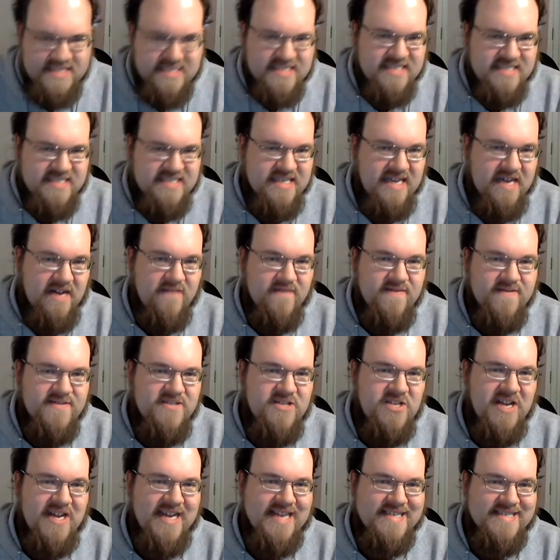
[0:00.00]
that
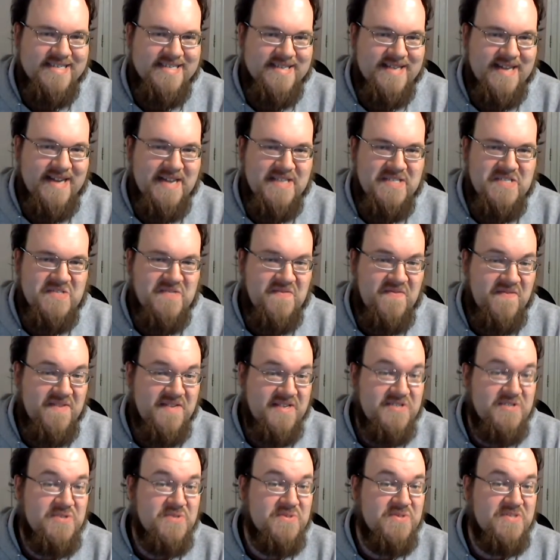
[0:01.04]
Salvage has lots
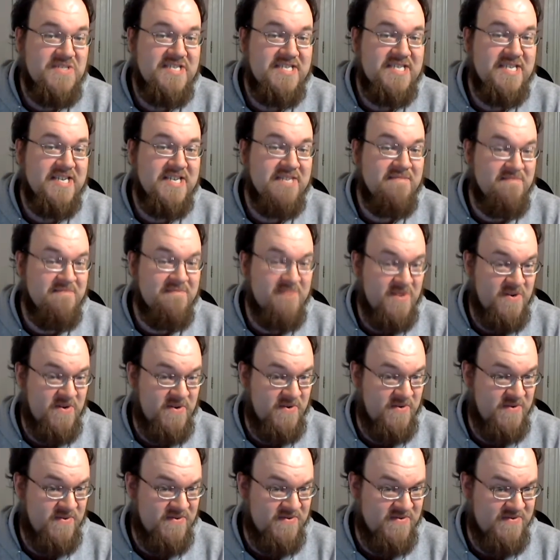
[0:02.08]
of interesting
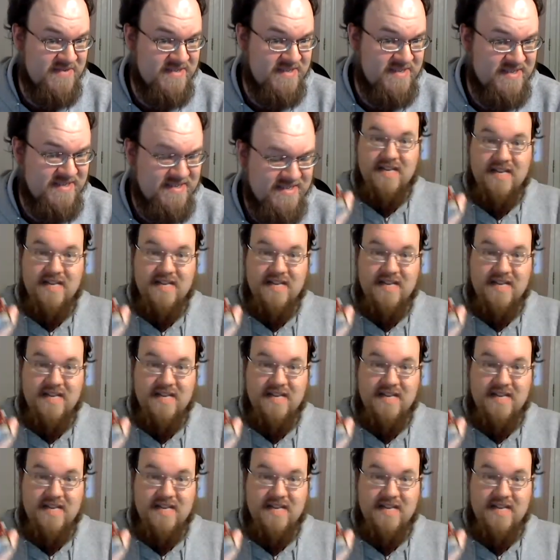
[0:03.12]
modes.